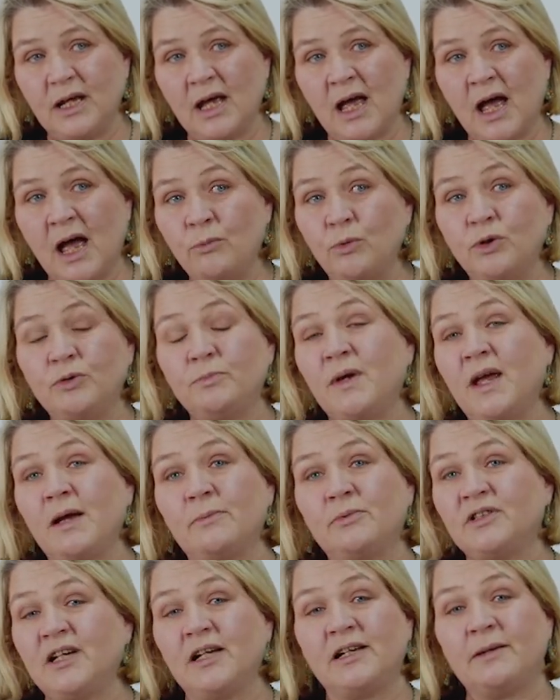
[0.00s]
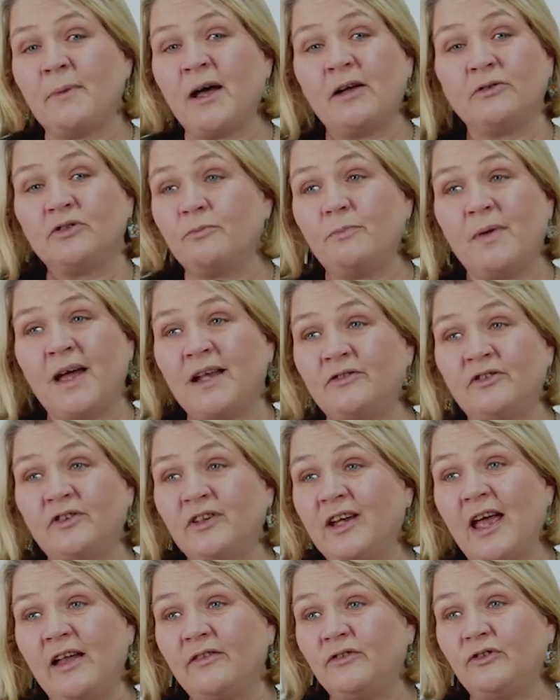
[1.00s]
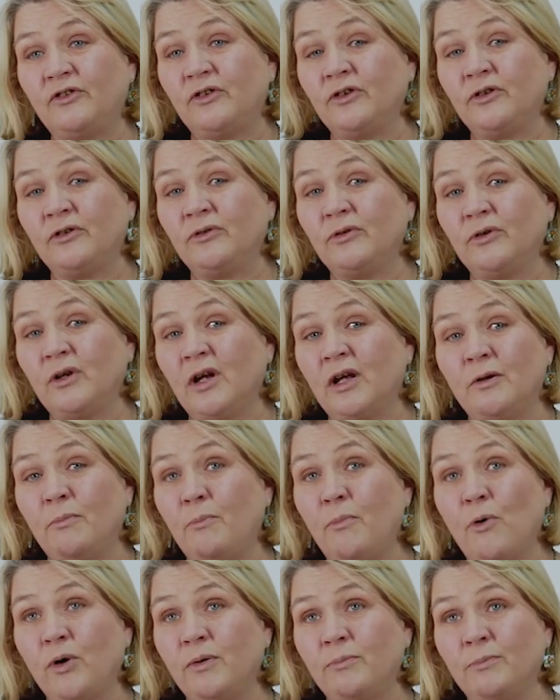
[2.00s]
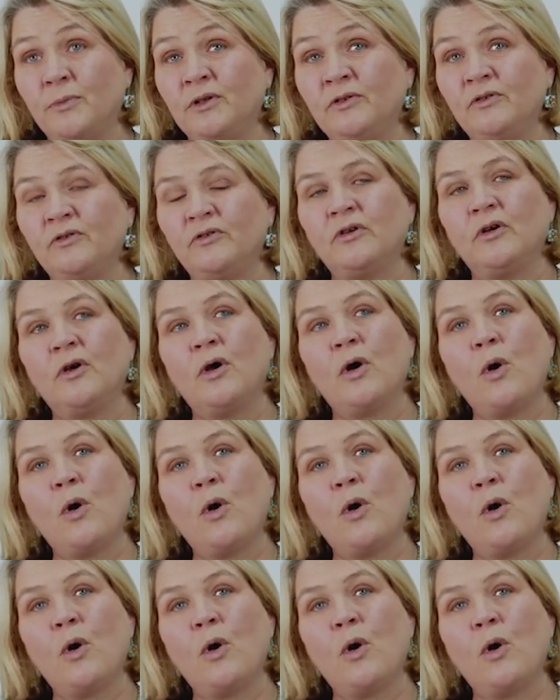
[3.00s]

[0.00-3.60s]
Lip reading: I wouldn't be able to get him out of bed to get to an appointment,